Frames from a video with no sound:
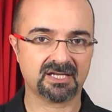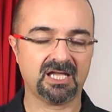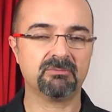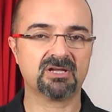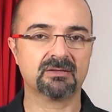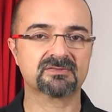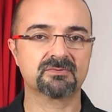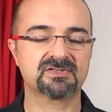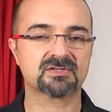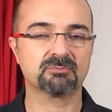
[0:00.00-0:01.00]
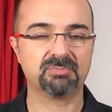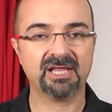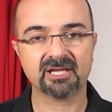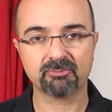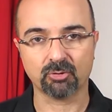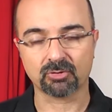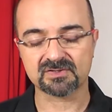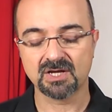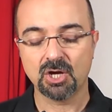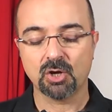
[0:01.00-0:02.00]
game comes with some player boards,